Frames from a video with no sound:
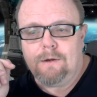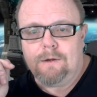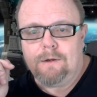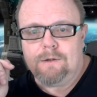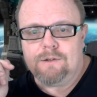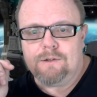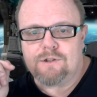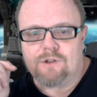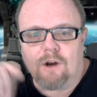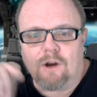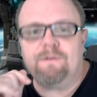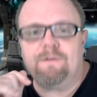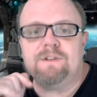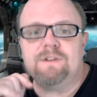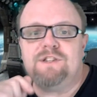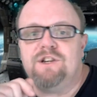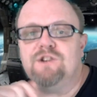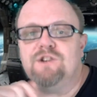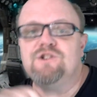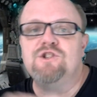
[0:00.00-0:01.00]
Star
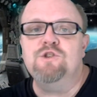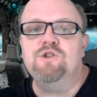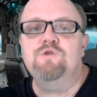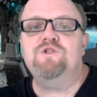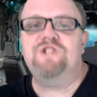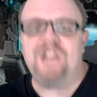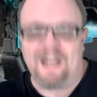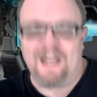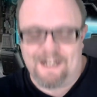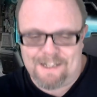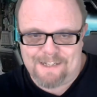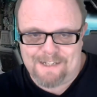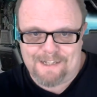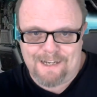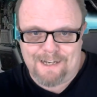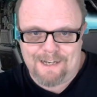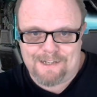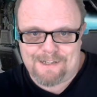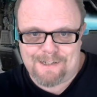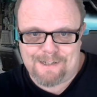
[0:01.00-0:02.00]
Frontiers New
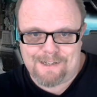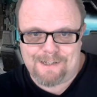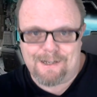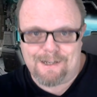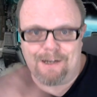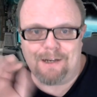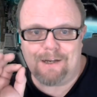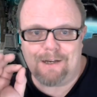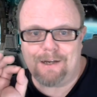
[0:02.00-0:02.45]
Genesis